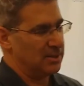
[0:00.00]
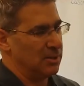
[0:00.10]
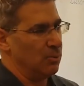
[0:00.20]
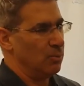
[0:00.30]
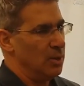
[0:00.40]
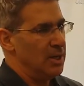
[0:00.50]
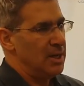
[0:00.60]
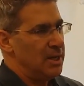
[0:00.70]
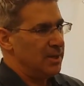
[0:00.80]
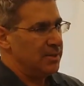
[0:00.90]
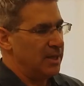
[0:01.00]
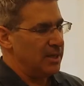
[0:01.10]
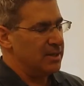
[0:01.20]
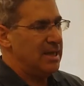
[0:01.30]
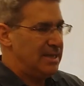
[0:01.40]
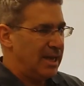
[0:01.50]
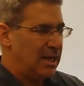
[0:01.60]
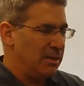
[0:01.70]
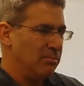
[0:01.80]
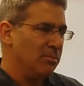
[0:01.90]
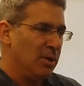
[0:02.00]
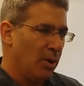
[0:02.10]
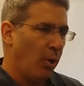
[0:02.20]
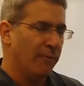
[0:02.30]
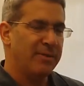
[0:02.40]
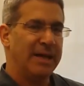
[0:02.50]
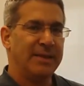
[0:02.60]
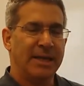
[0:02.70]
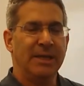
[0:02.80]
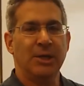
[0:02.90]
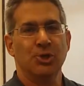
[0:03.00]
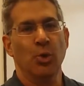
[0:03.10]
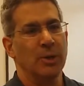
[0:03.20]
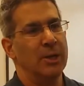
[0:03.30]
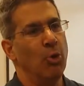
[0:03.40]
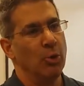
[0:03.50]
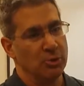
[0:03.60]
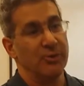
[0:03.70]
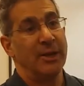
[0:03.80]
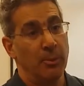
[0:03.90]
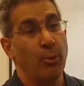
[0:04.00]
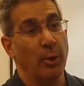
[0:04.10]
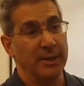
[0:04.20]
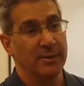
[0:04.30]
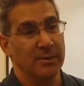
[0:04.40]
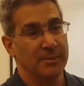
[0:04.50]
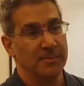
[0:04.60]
So the name of that technique shortly called trigger point.